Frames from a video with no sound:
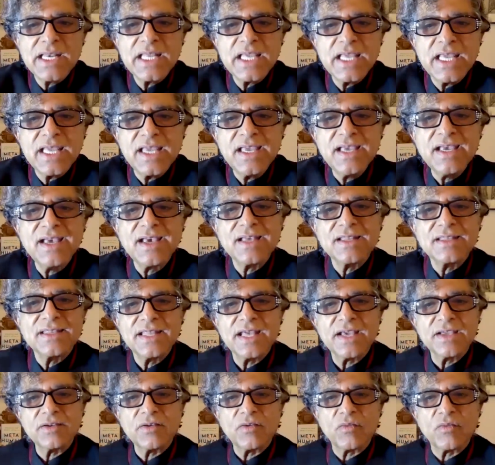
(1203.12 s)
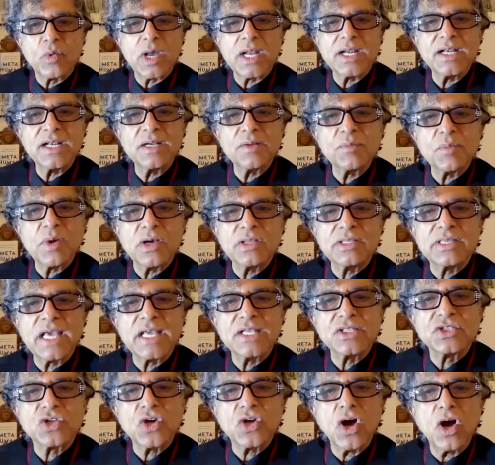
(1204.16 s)
money, they're worried about
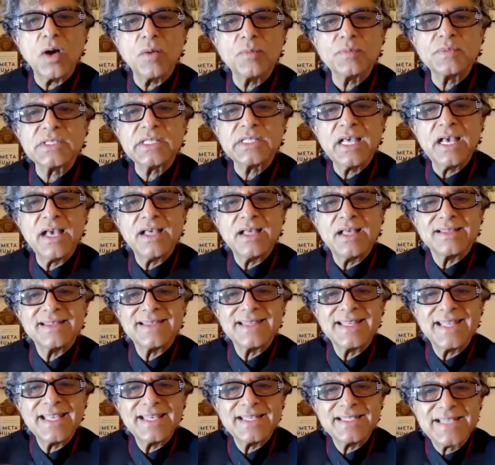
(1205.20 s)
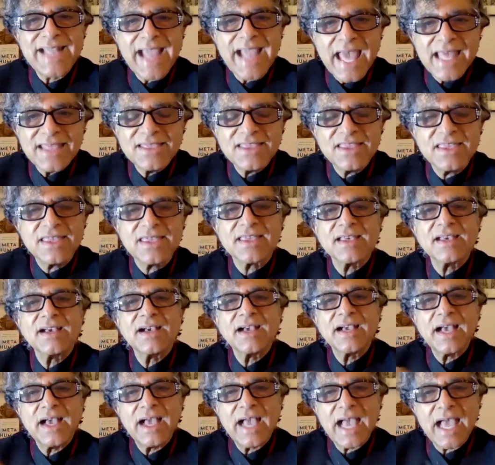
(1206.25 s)
their jobs. The death
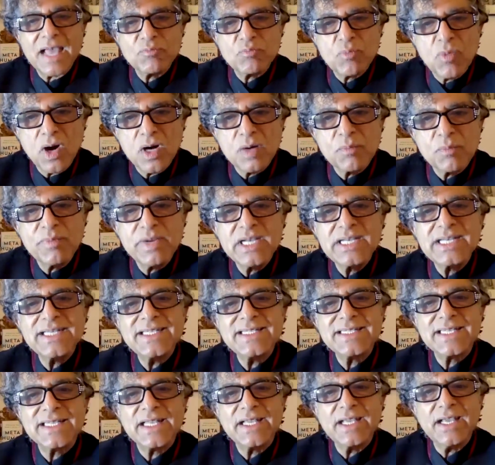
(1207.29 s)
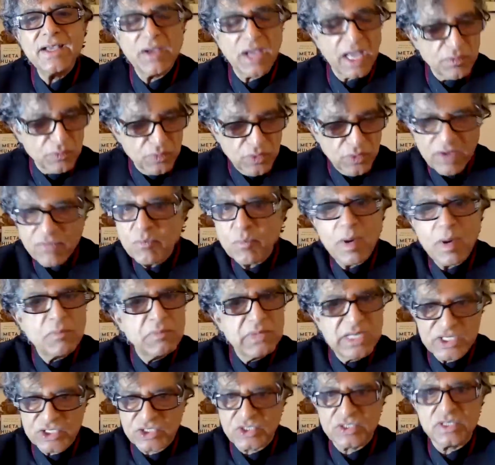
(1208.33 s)
and morbidity, and we have
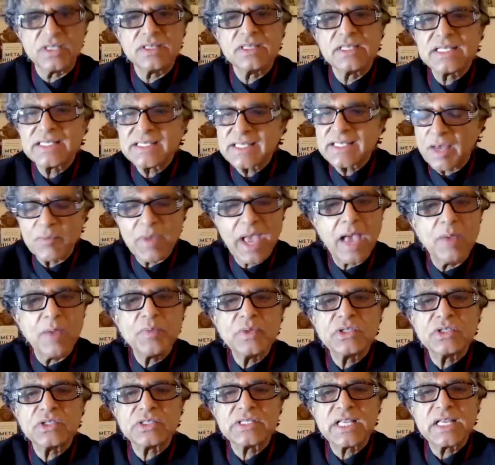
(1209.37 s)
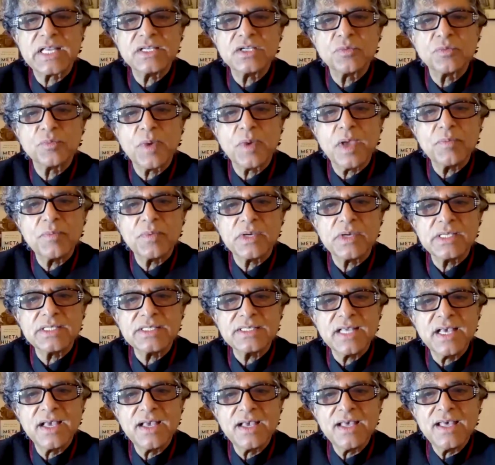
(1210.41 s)
published on this, I'm happy to send you
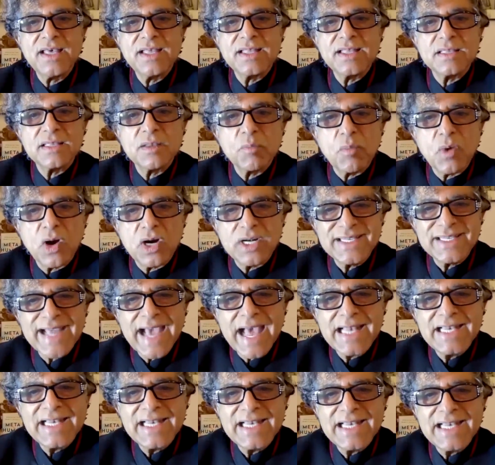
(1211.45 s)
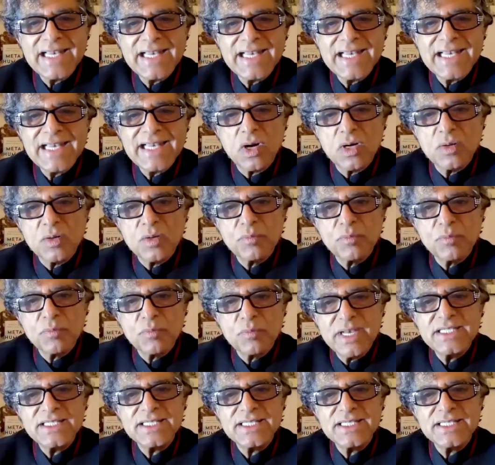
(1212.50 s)
papers the mortality and
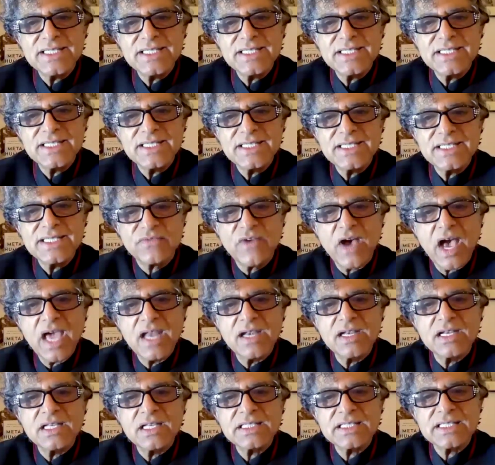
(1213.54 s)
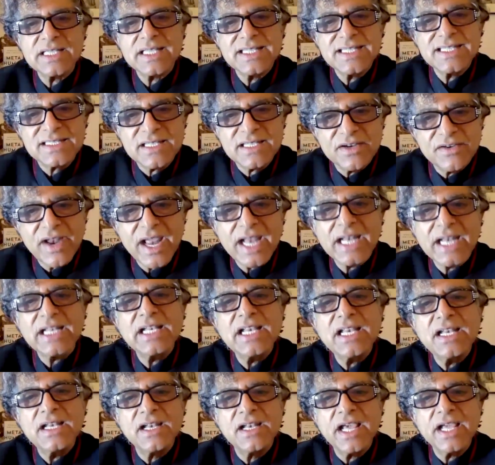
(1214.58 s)
morbidity of this virus is
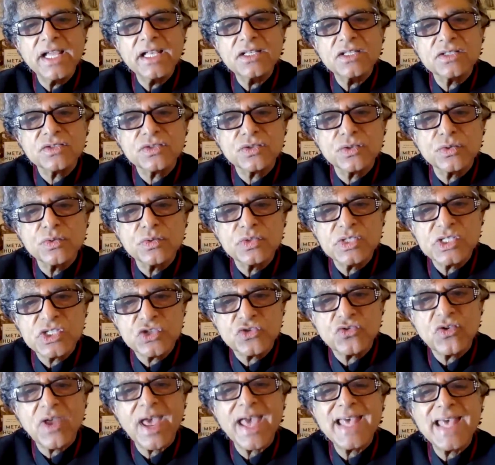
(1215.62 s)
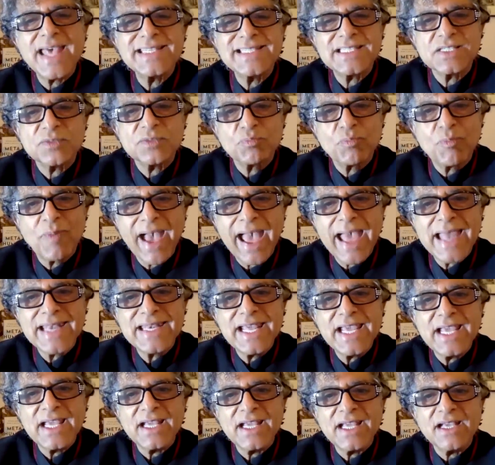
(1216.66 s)
directly linked to stress,
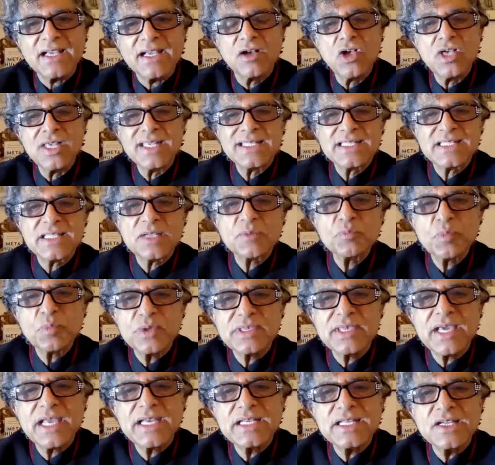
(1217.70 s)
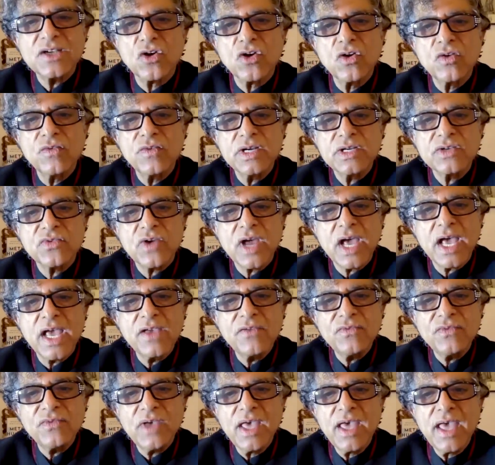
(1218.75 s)
panic, sympathetic
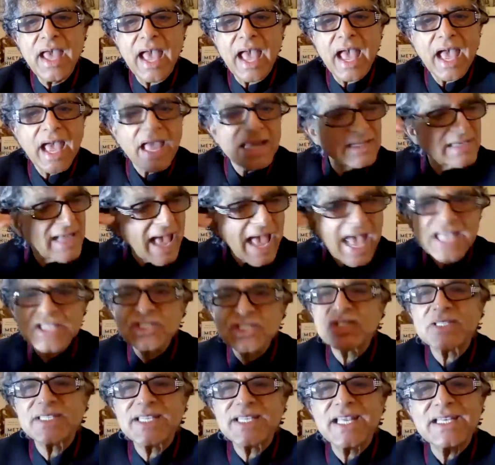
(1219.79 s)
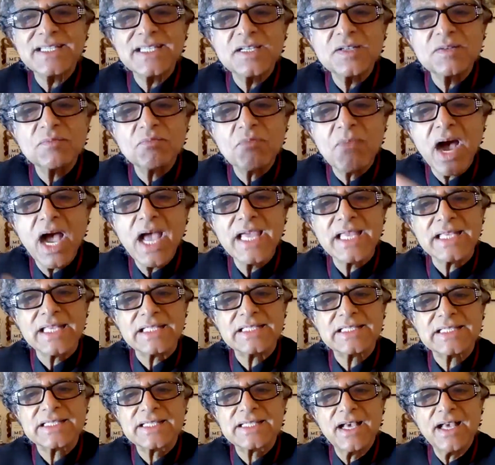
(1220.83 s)
overdrive, and agitated
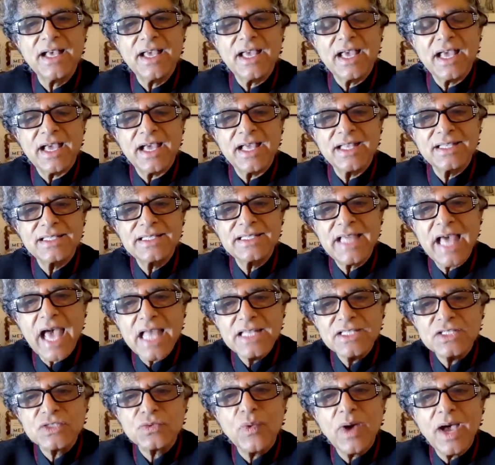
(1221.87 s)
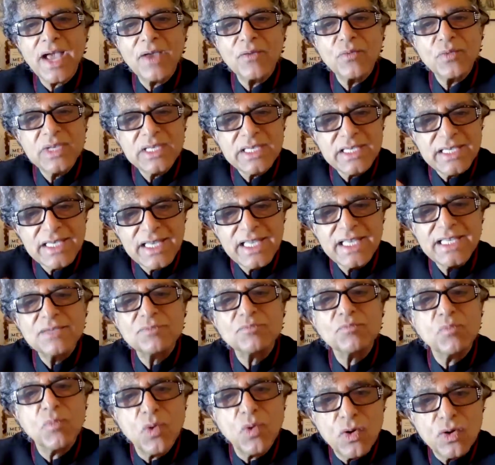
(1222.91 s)
minds. And that's why we
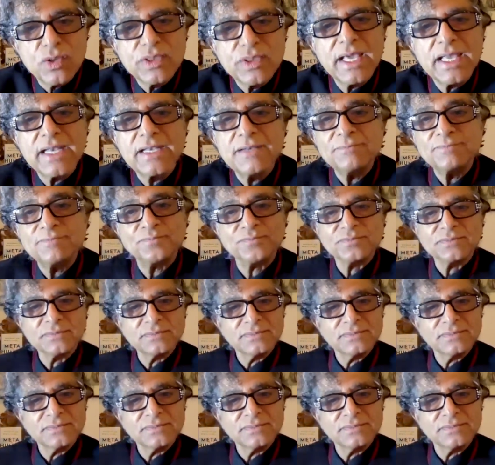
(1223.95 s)
need more than